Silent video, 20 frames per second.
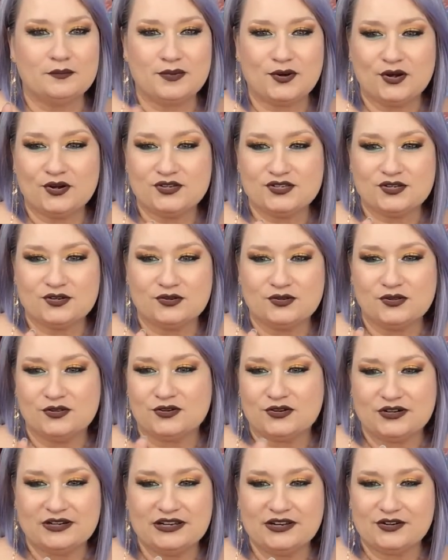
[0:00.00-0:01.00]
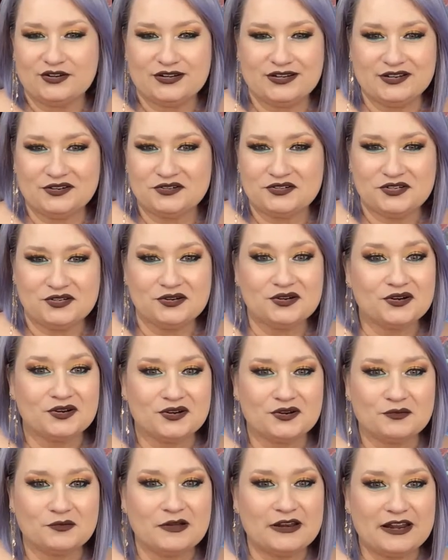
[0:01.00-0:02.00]
personal or near and dear to
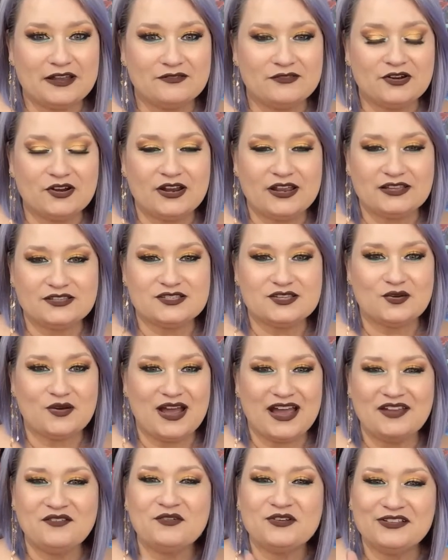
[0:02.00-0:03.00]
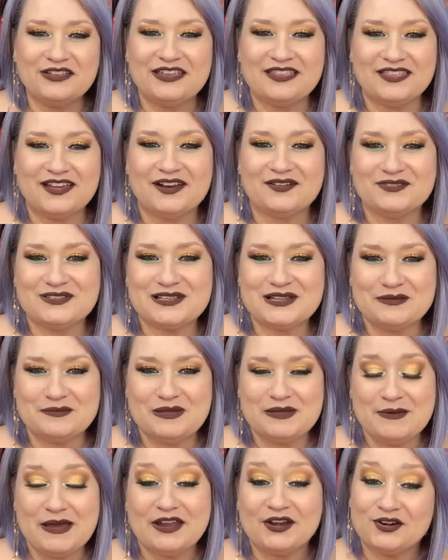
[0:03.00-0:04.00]
her or whatever. And so I really thought it was going to
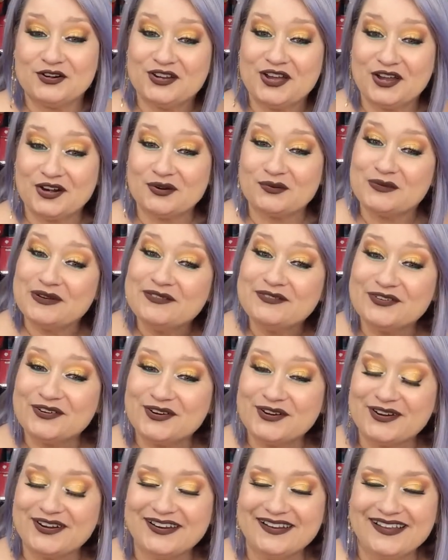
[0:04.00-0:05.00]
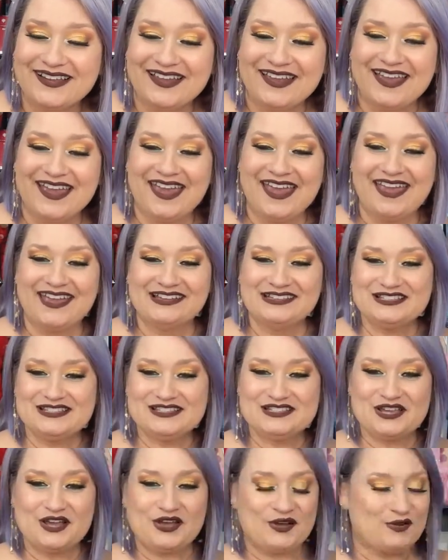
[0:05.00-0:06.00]
be about her daughter River. And
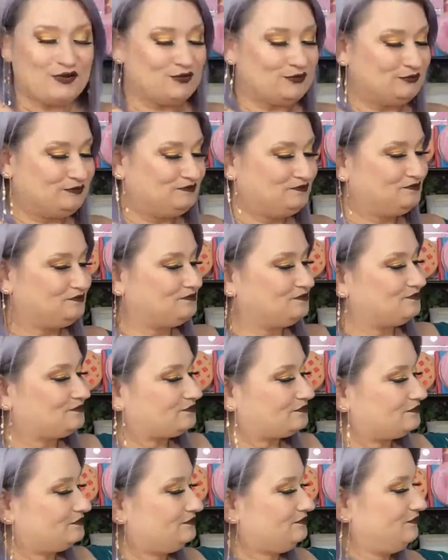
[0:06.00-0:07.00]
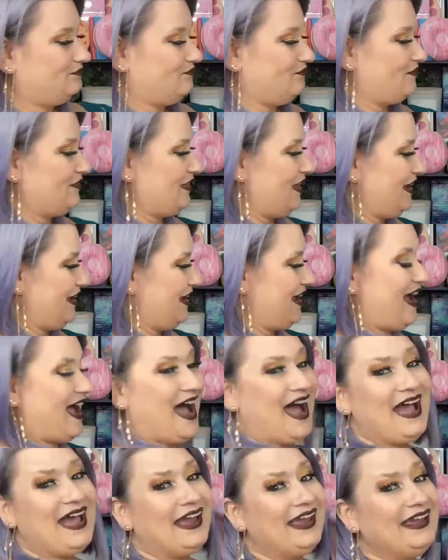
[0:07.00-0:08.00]
so
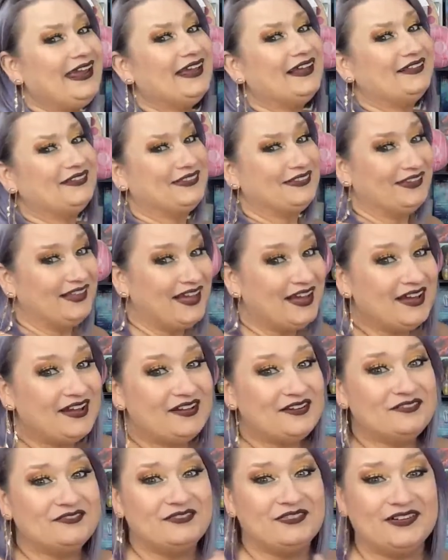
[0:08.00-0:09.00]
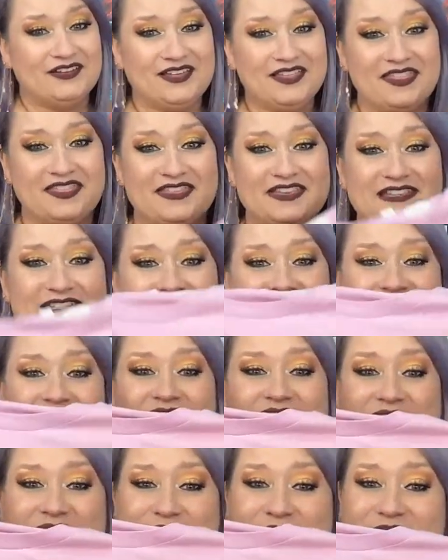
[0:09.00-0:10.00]
I love this
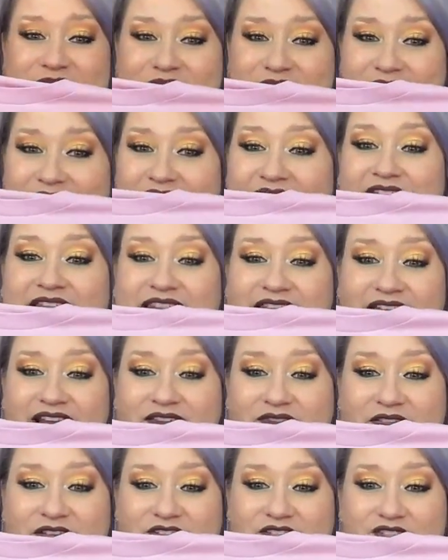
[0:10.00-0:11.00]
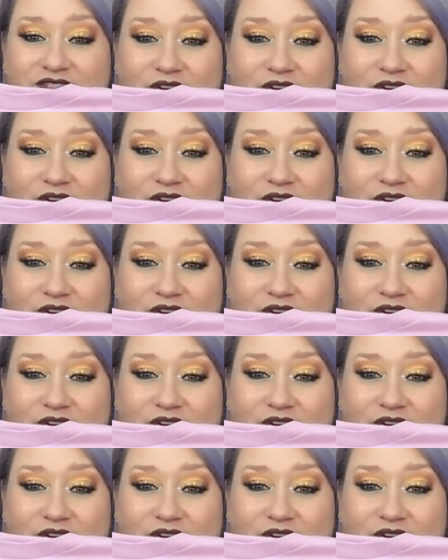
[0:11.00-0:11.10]
theme. I love it